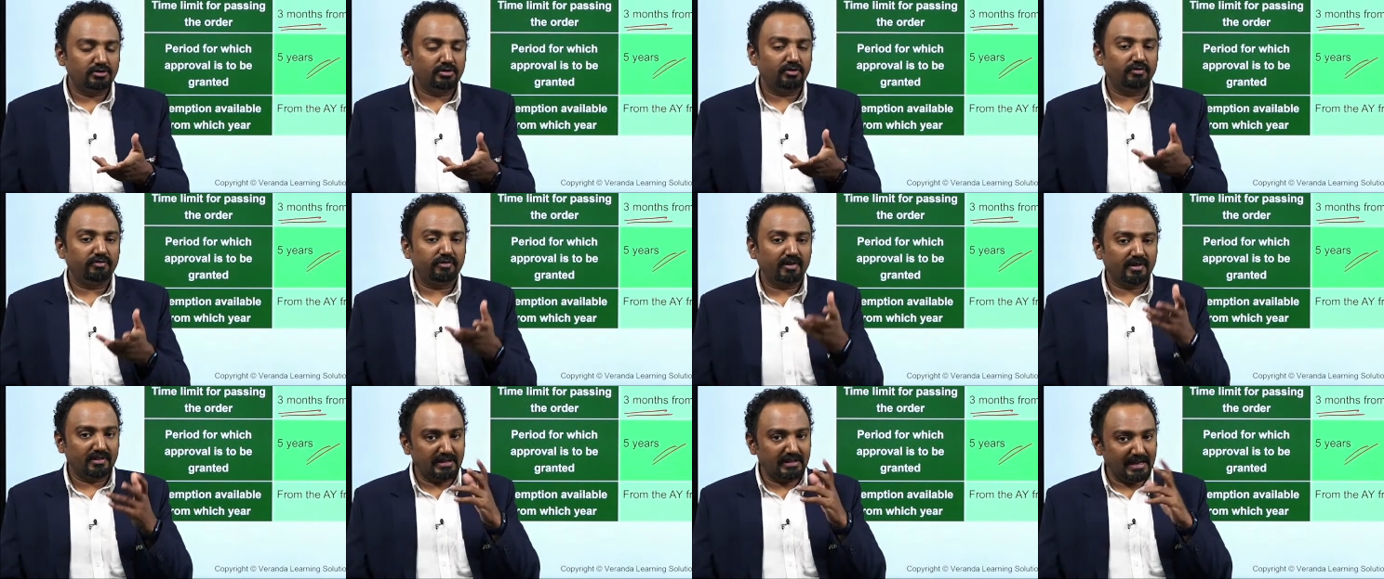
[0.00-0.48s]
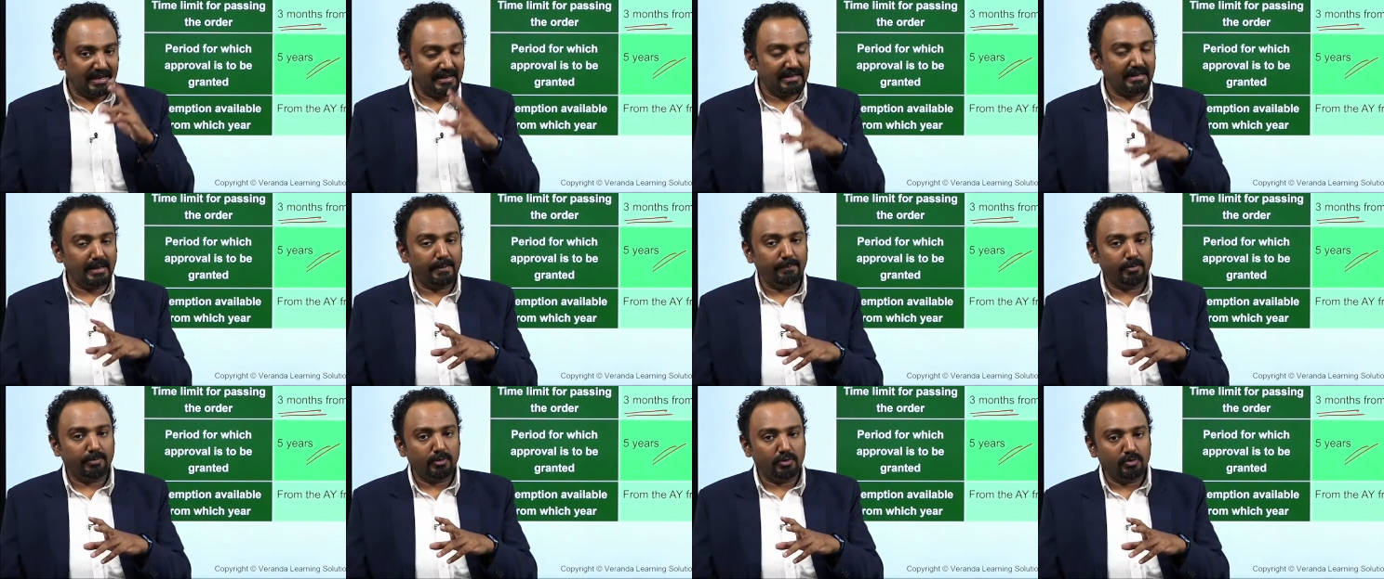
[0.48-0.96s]
So, for that
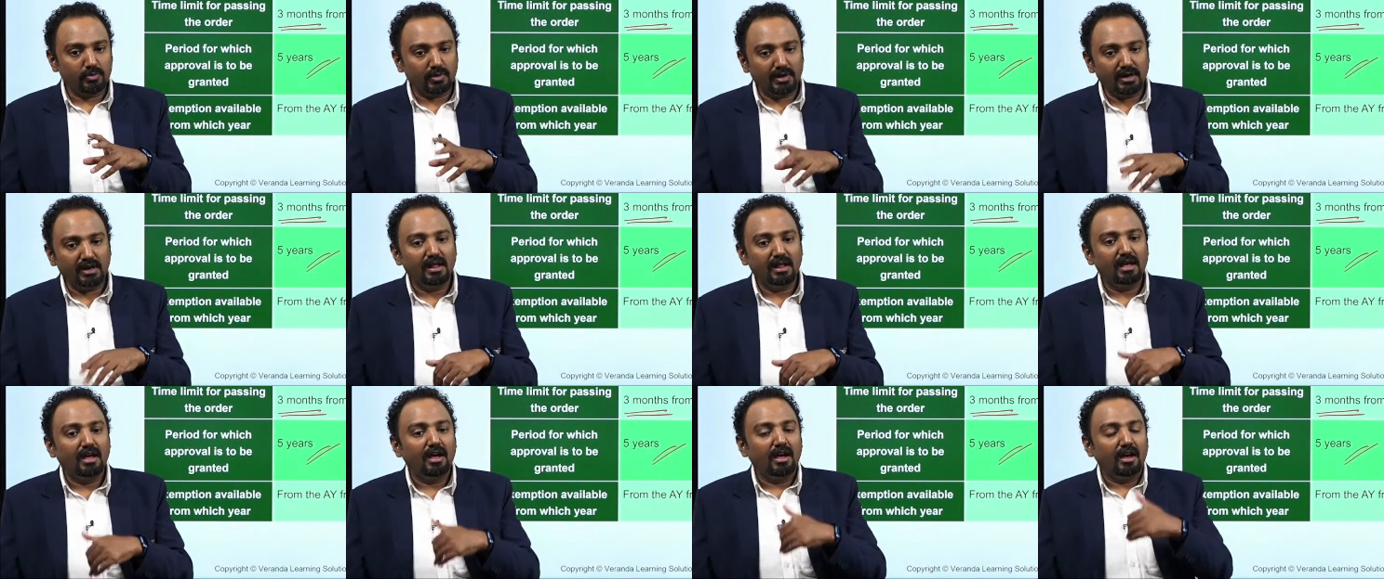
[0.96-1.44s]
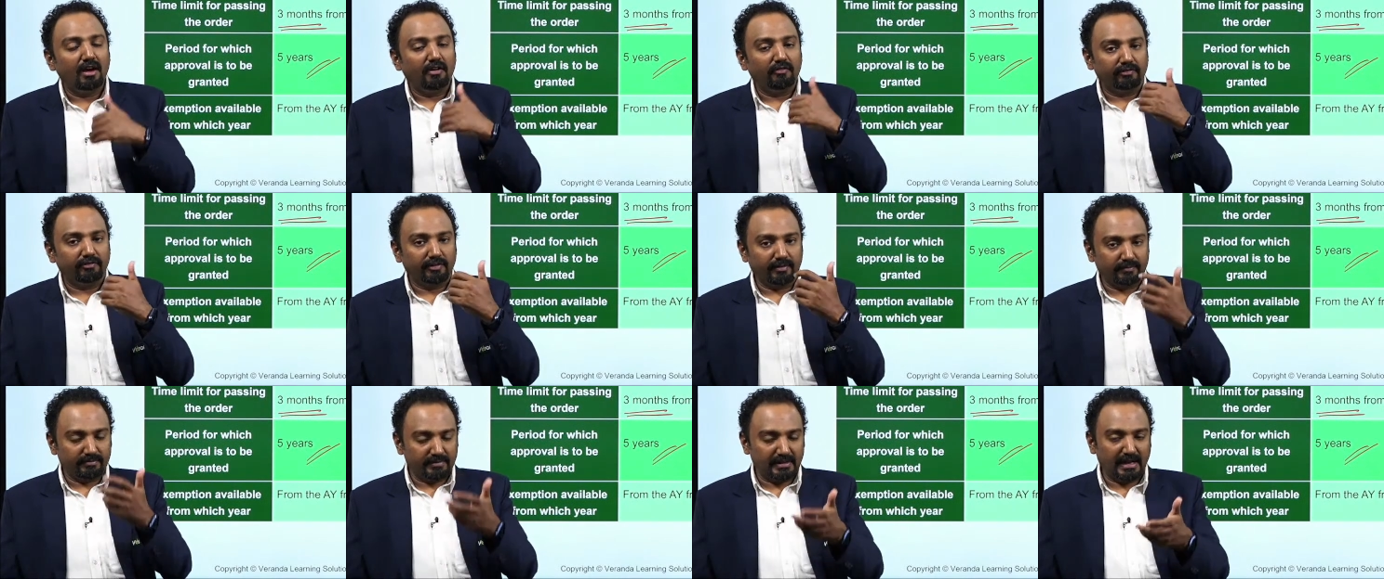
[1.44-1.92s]
approval,
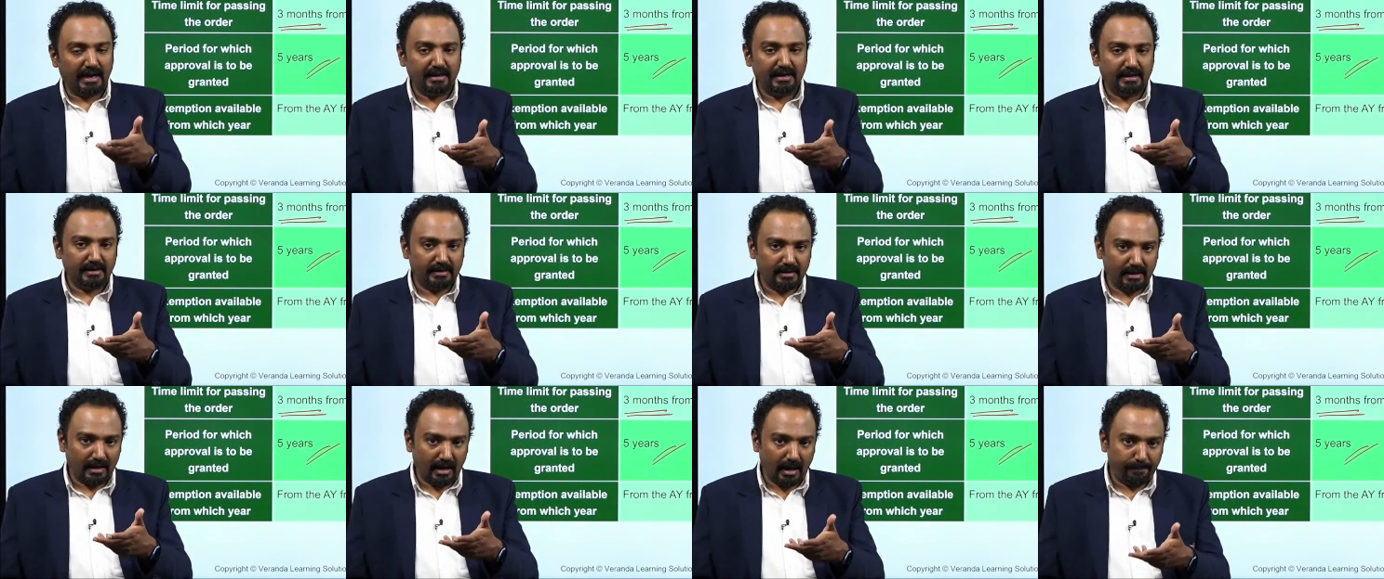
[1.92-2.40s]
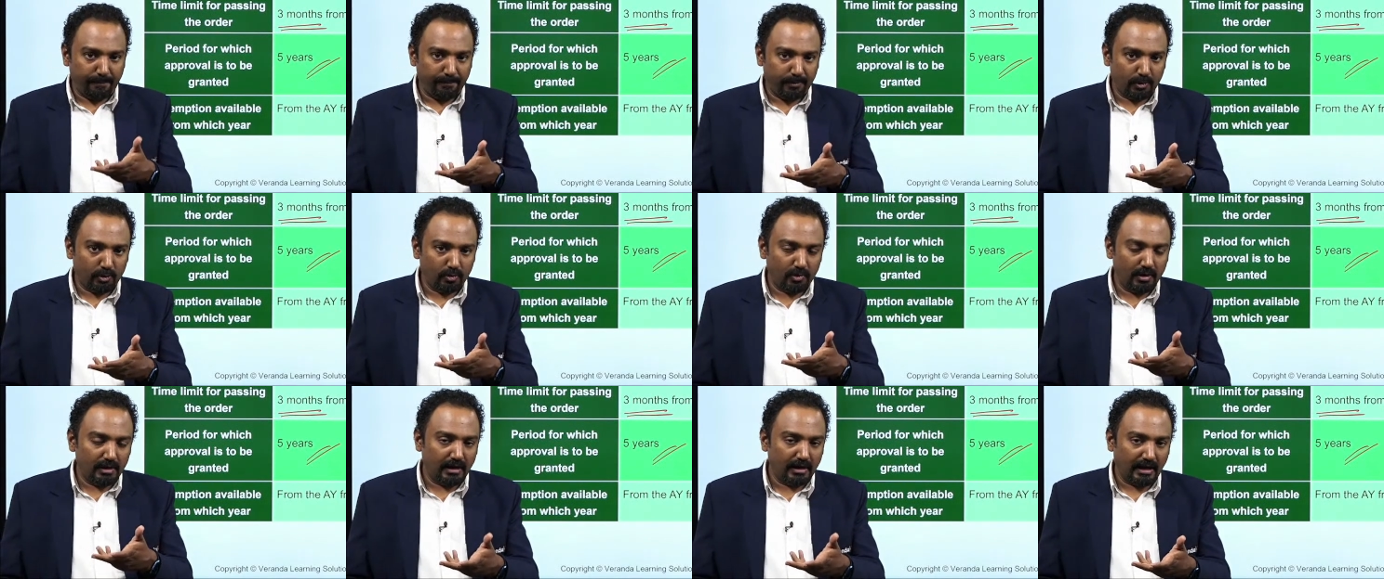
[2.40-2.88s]
from that
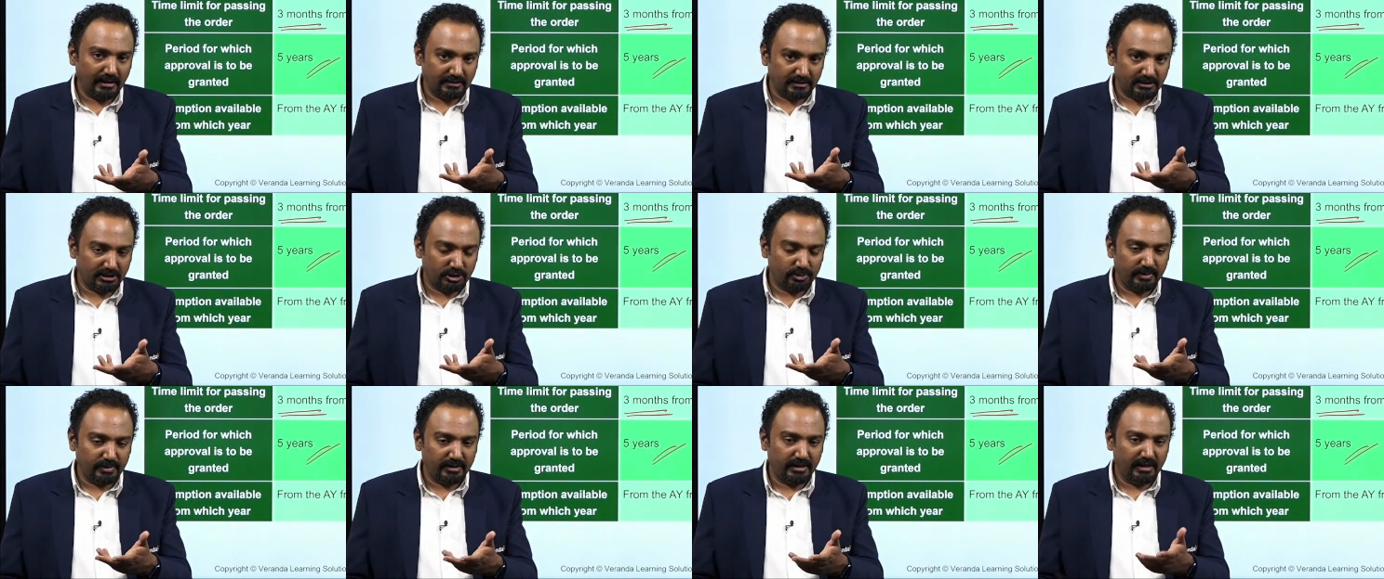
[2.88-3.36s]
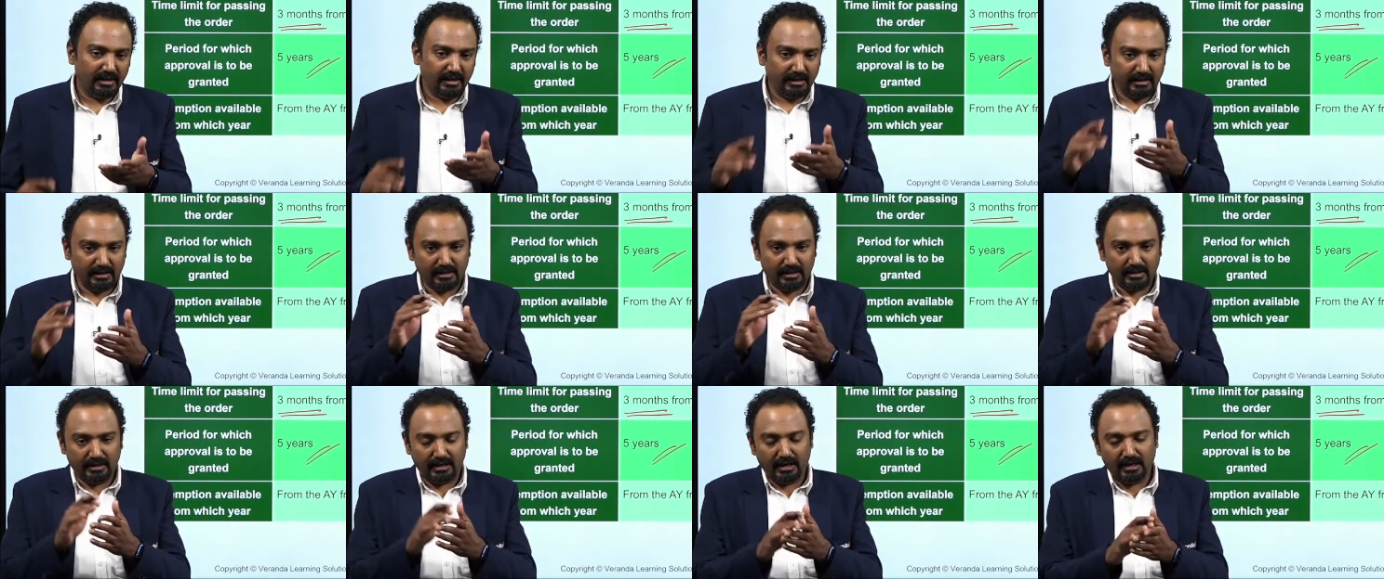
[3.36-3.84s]
approval assessment year,